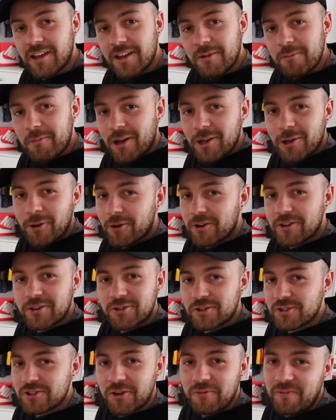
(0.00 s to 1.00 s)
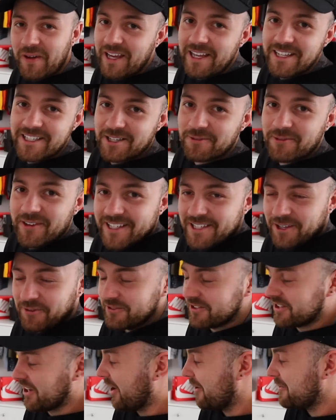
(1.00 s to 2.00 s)
my look just amazes me
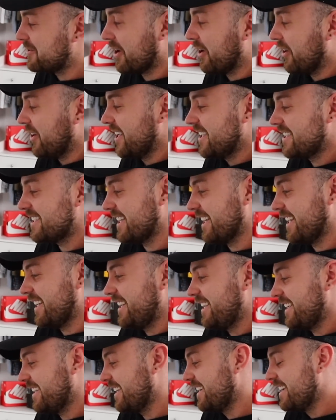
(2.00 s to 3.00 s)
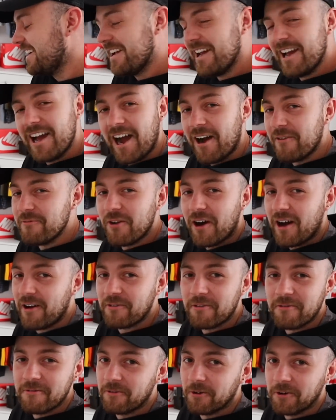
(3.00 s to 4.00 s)
sometimes, honestly. I'm
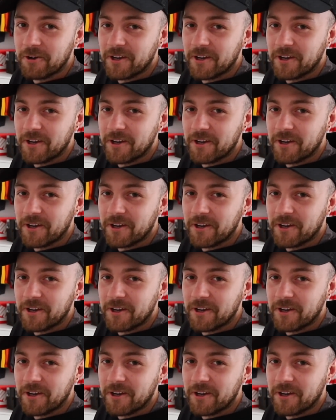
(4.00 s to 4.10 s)
not having fun